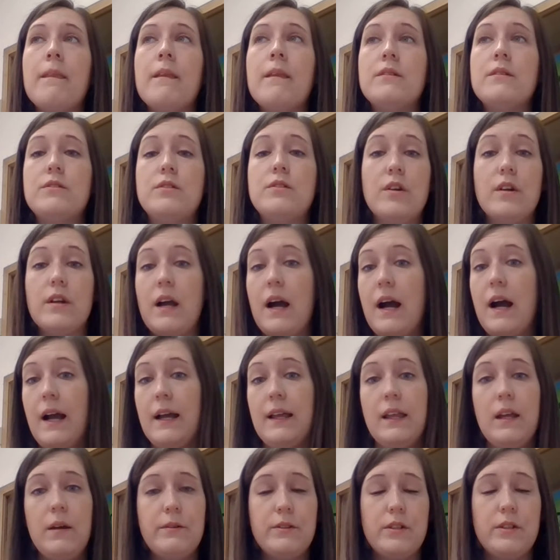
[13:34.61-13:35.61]
So you're going to
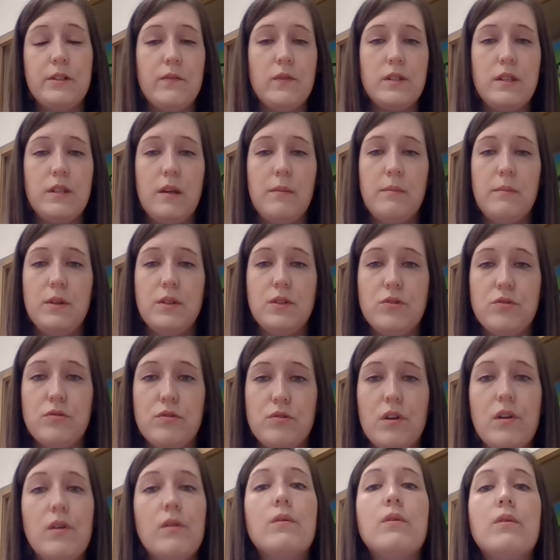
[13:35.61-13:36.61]
highlight whichever statement is
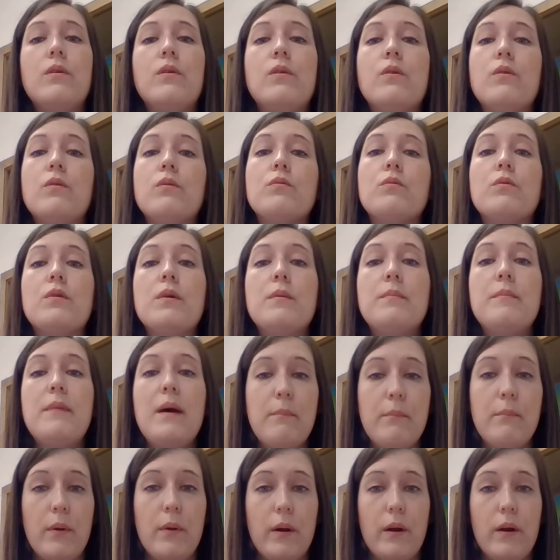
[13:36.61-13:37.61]
true.
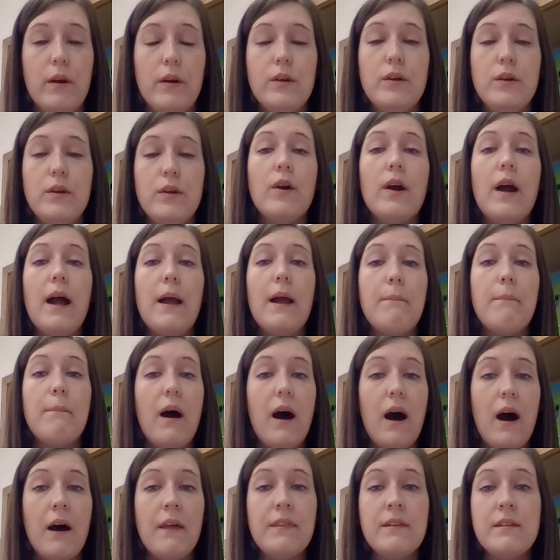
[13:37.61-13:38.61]
Remember, your
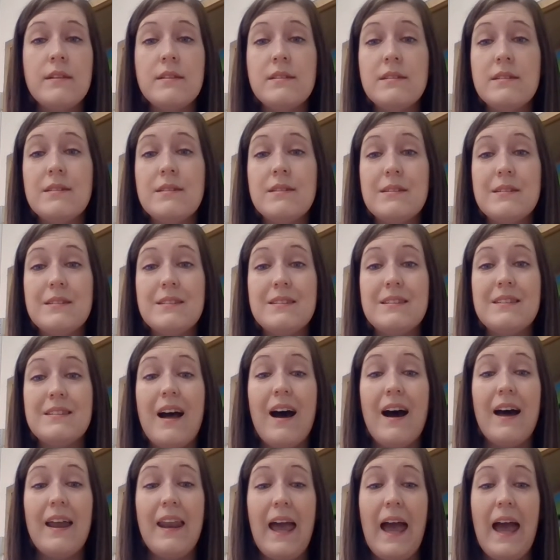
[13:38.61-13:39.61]
hypothesis does
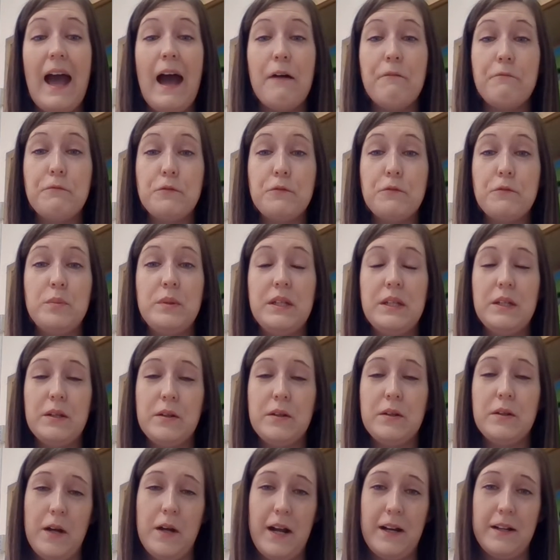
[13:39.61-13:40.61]
not have to be
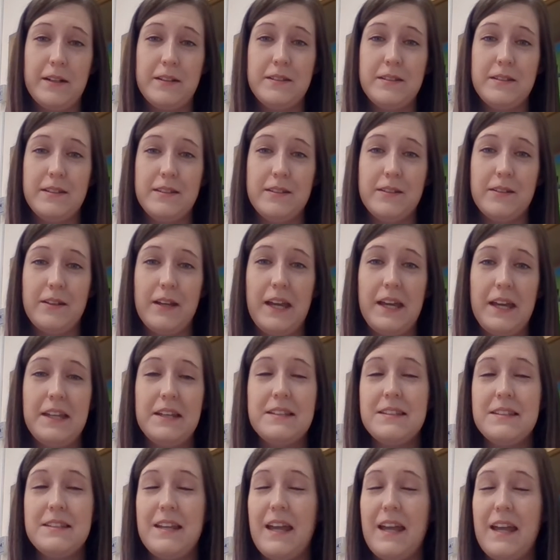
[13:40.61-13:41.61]
correct. Okay, it
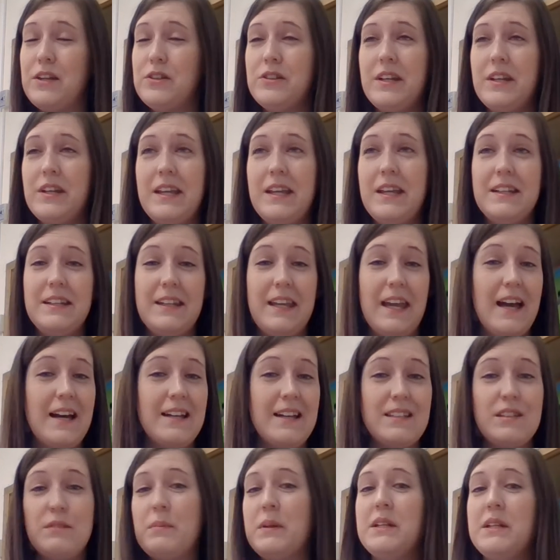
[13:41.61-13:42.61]
is an educated
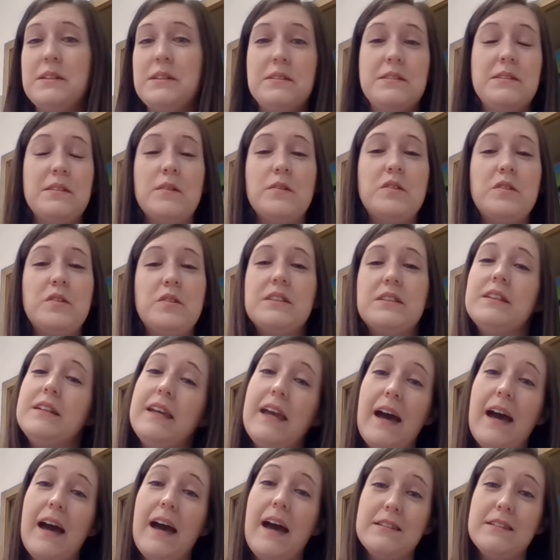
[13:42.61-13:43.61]
guess, but it's still just a
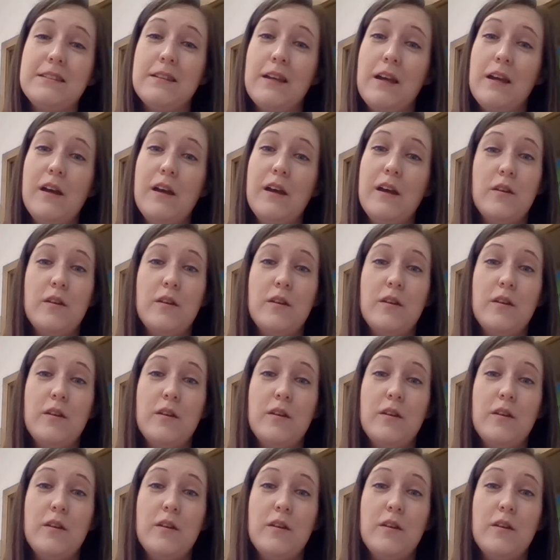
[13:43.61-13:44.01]
guess.